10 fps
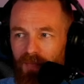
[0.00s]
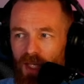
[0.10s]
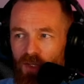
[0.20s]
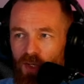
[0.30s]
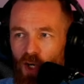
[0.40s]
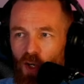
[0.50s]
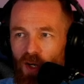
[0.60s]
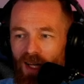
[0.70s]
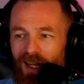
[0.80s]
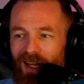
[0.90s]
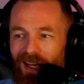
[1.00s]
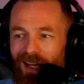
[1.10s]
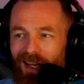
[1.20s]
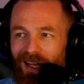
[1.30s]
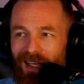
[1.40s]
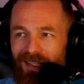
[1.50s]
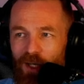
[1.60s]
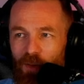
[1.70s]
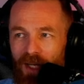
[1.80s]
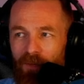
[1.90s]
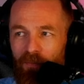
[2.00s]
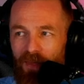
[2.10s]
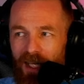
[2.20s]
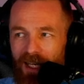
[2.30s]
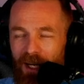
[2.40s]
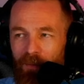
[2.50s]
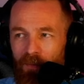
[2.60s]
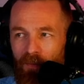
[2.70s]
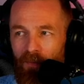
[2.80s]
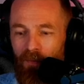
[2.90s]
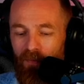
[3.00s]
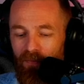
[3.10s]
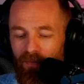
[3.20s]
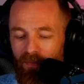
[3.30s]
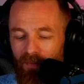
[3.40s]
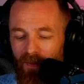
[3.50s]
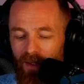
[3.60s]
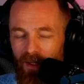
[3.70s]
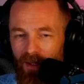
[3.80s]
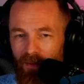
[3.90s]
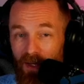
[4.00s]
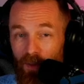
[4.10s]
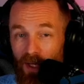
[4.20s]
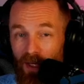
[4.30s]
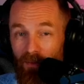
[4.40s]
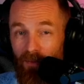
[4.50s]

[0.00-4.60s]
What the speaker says: So let's go in. By the way,